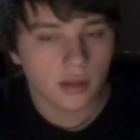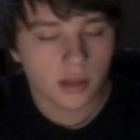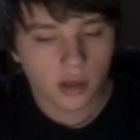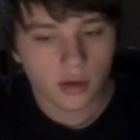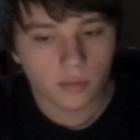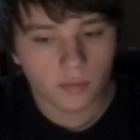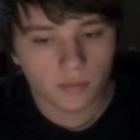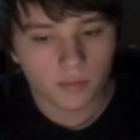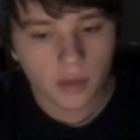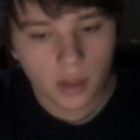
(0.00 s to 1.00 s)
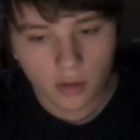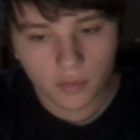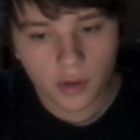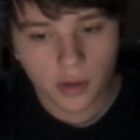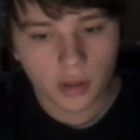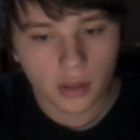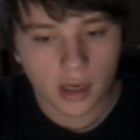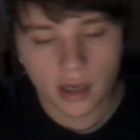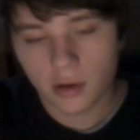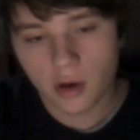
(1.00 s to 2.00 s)
So, if
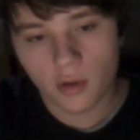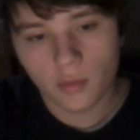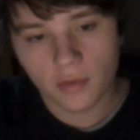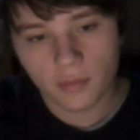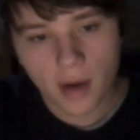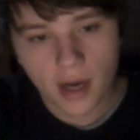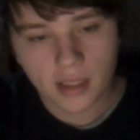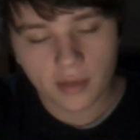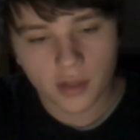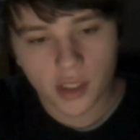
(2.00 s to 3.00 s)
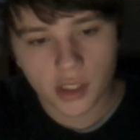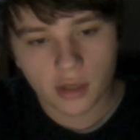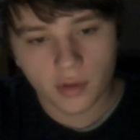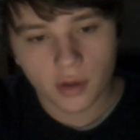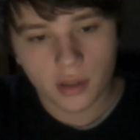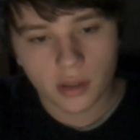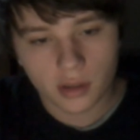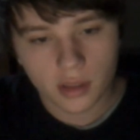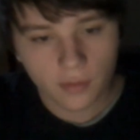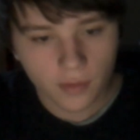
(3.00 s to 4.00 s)
I don't know if my definition of good and
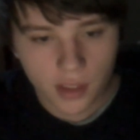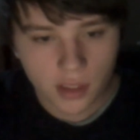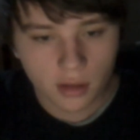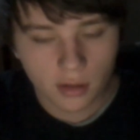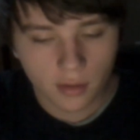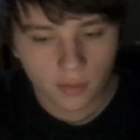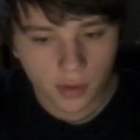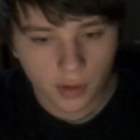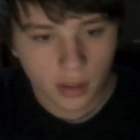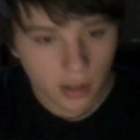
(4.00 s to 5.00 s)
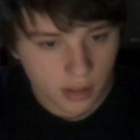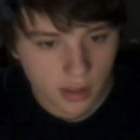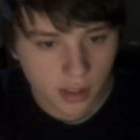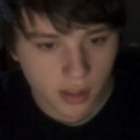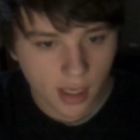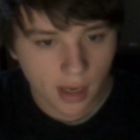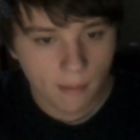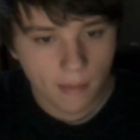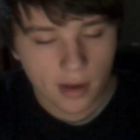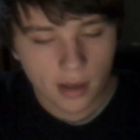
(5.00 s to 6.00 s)
your definition of good is the
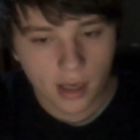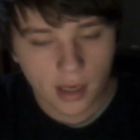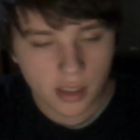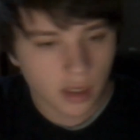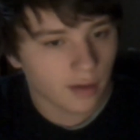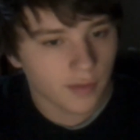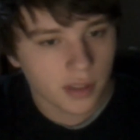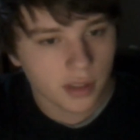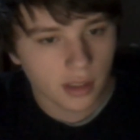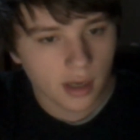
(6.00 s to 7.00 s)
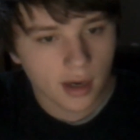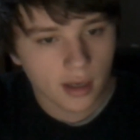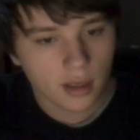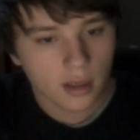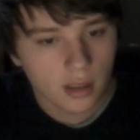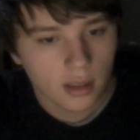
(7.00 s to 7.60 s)
same, and it's obviously not.